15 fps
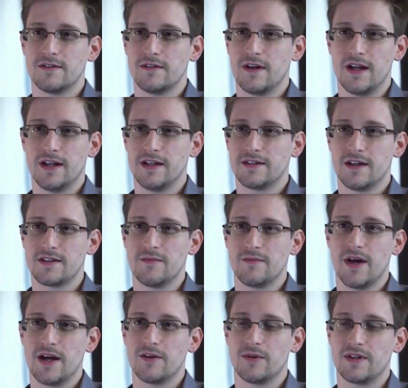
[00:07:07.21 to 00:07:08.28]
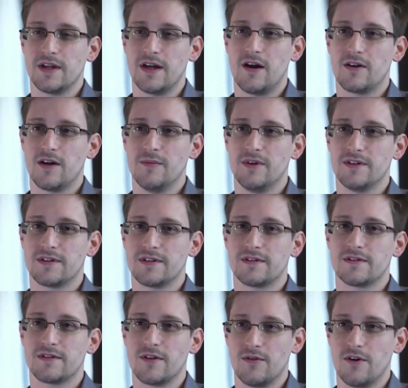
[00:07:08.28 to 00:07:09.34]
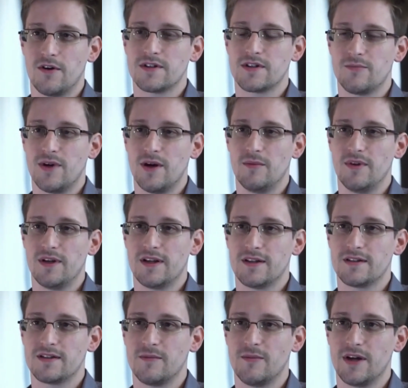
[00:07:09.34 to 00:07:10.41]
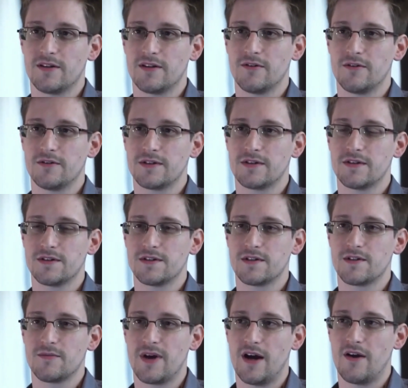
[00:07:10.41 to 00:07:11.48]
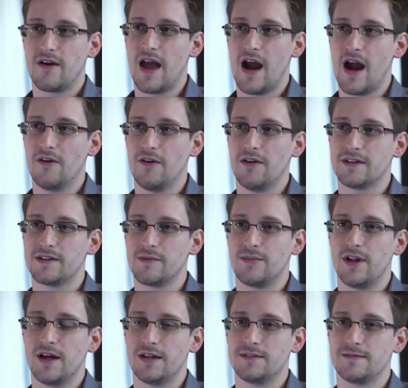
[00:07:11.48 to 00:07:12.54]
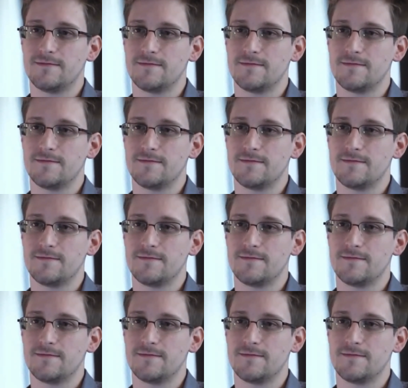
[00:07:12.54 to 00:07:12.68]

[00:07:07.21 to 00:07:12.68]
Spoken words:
And it doesn't matter what the outcome is, so long as the public gets to make their own decisions about how that's applied.